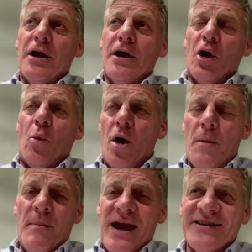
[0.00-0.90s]

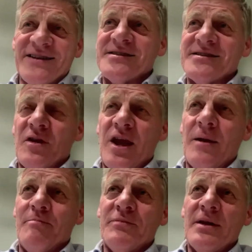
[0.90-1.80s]
What matters to them